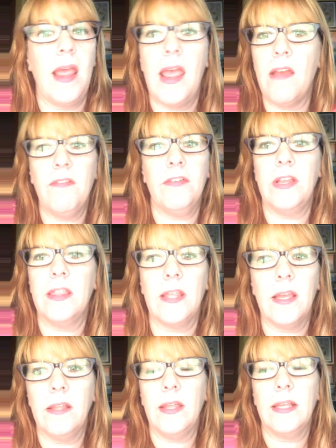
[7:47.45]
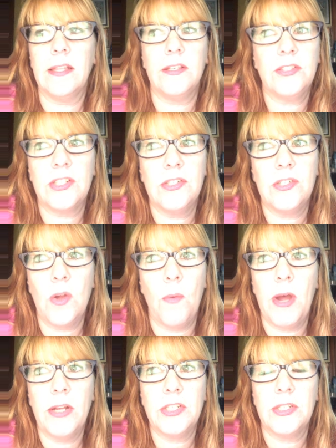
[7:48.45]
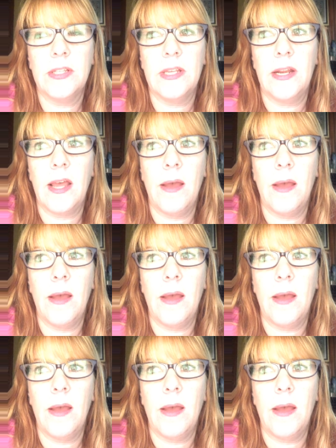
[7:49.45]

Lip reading: everything. Like there's just so much that